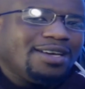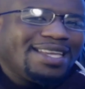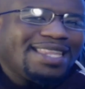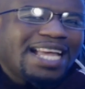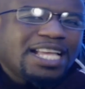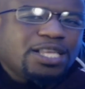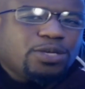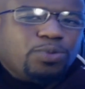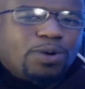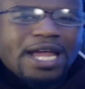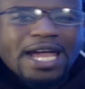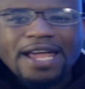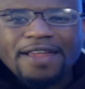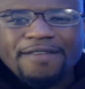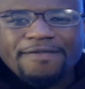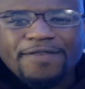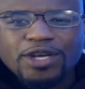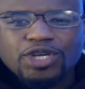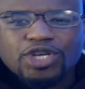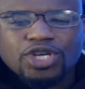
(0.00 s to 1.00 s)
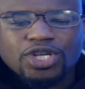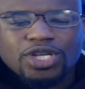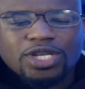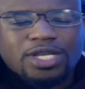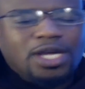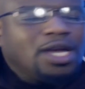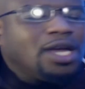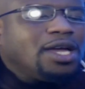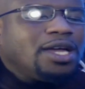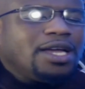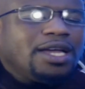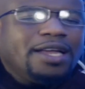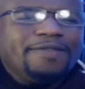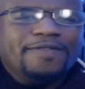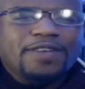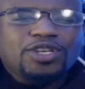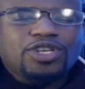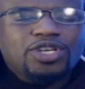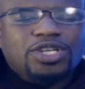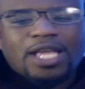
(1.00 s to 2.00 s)
And that's what I envision.
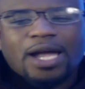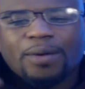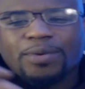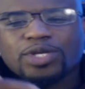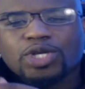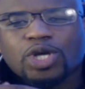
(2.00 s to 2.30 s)
Now